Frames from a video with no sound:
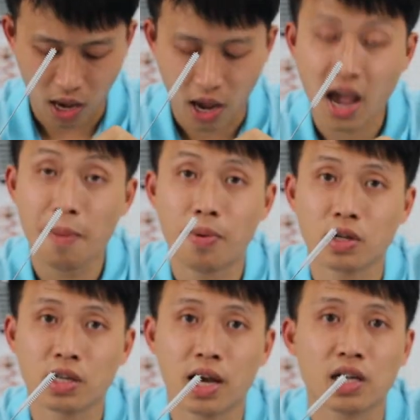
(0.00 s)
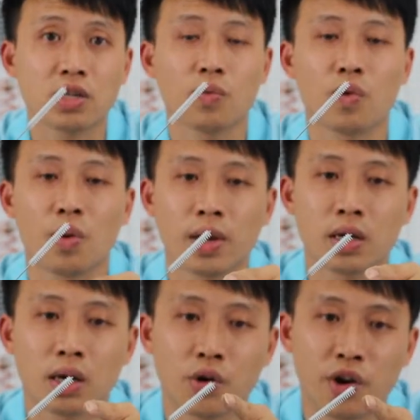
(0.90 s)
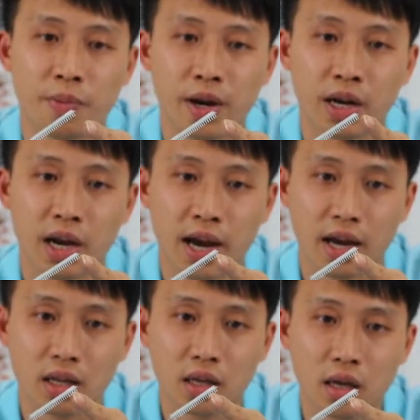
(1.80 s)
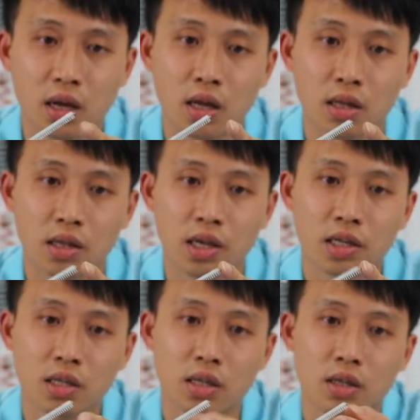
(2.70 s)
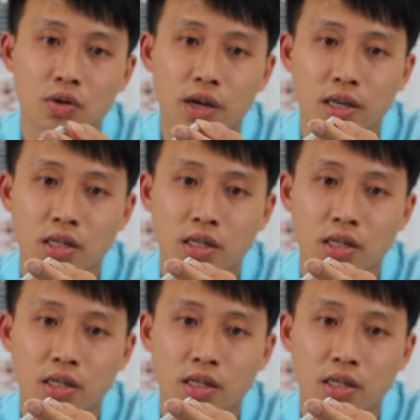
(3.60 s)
Head process will be the clipping head. This you can